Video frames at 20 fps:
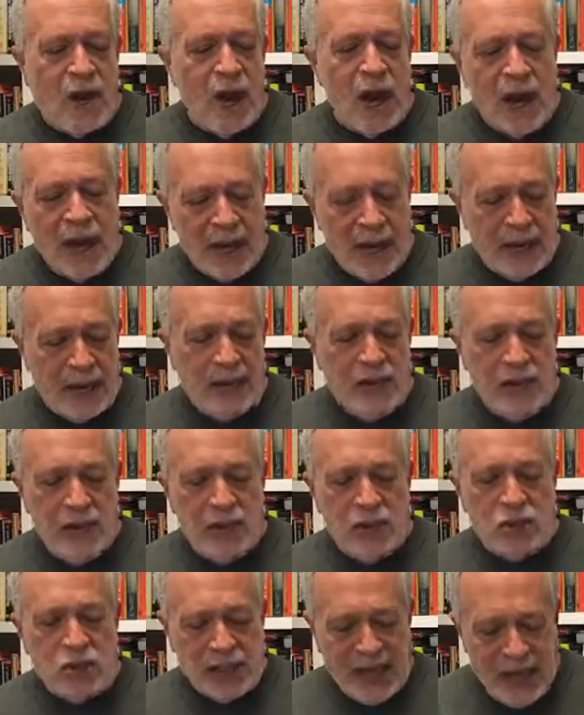high,
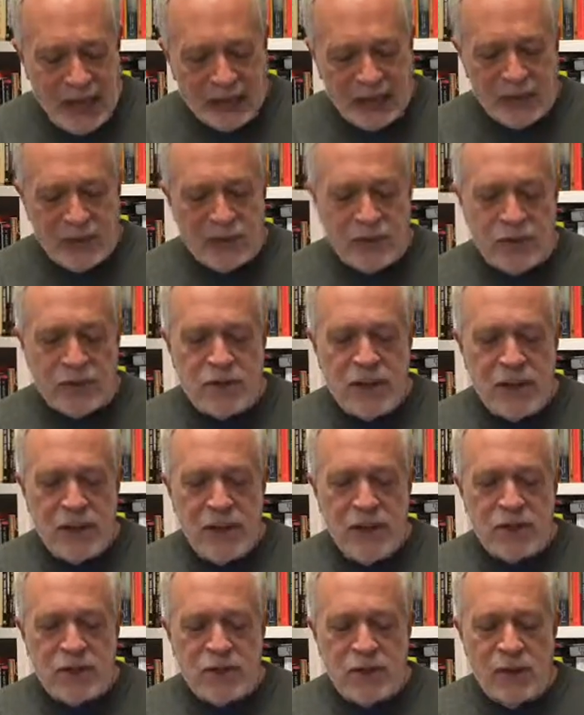challenge
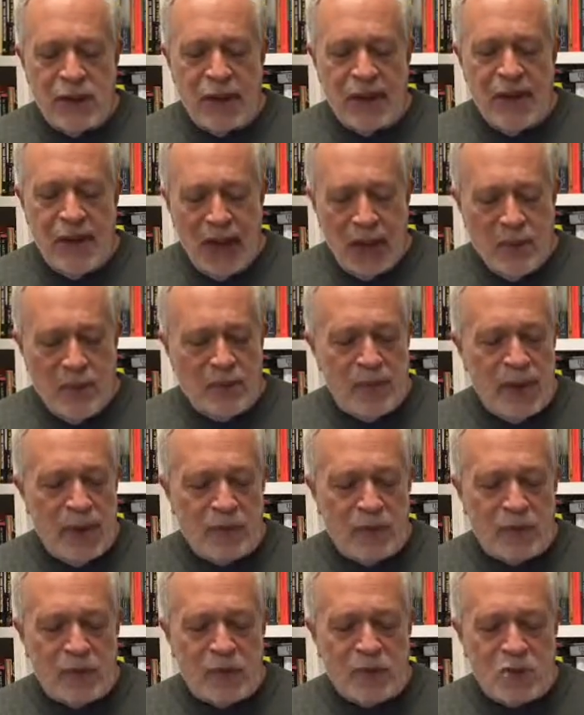to enable
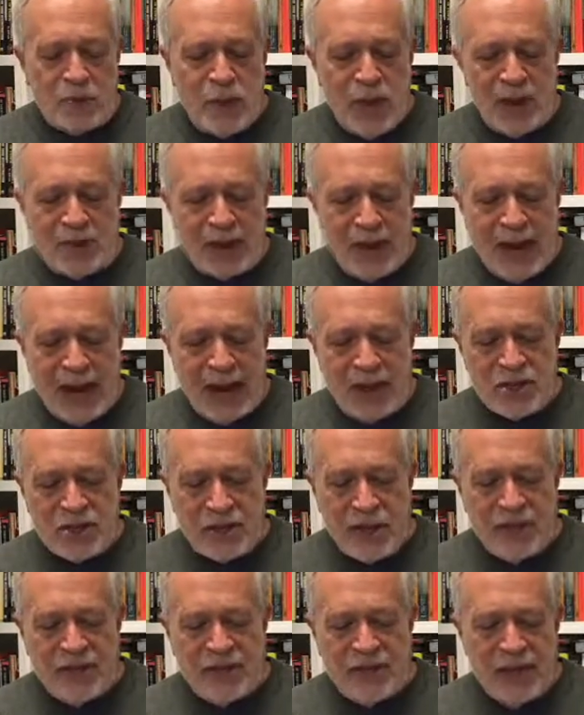people to respond to acts
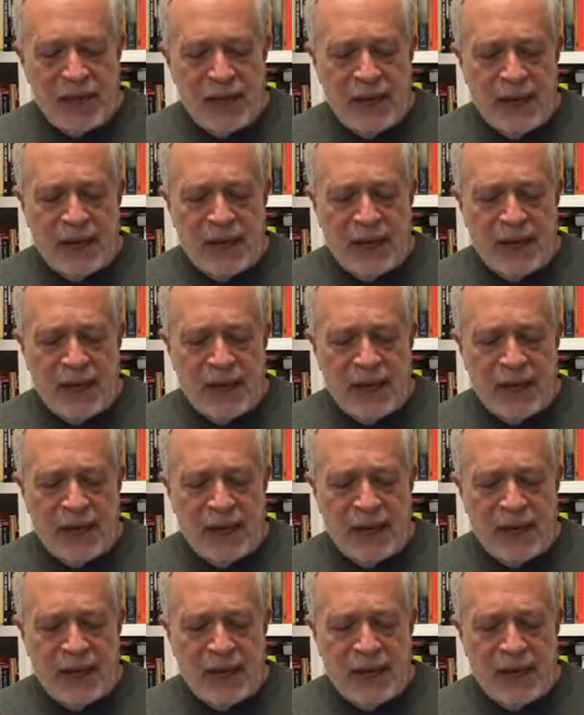of